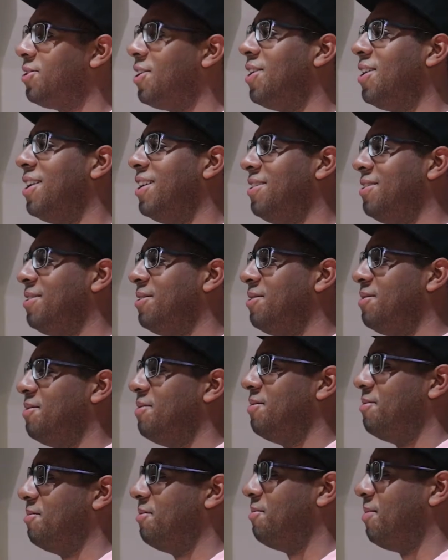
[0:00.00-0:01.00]
tired,
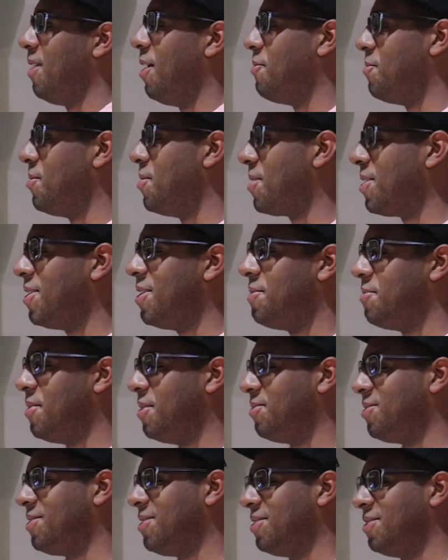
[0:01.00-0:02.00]
but I've woken up, but
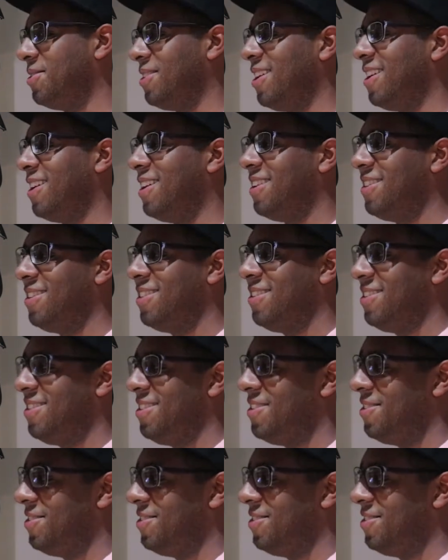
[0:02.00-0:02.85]
I'm still, yeah. Still